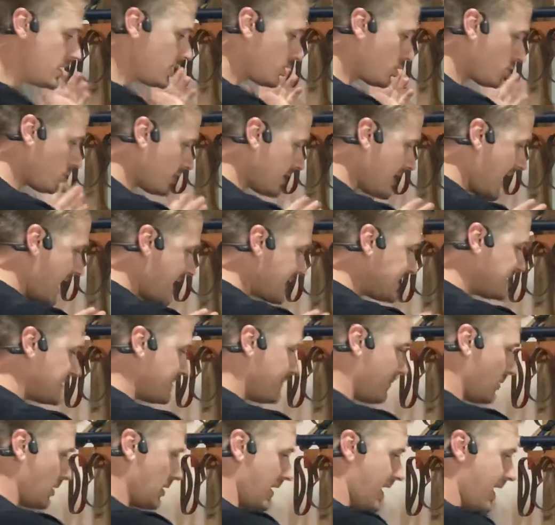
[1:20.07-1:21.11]
creates a
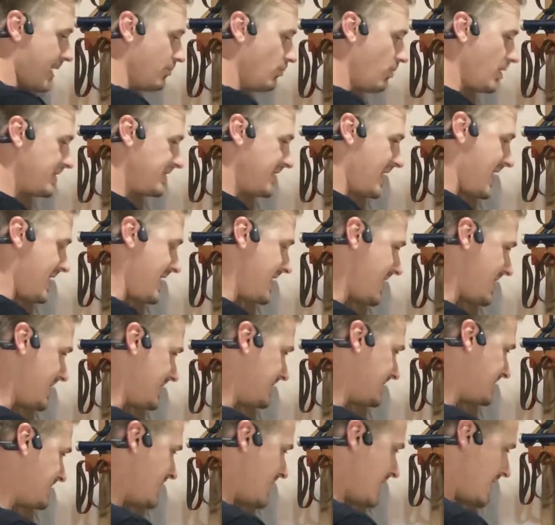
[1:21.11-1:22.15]
burr. And what that
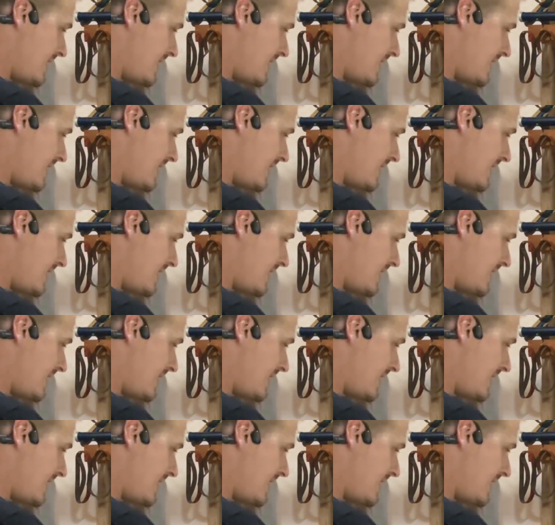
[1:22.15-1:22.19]
is,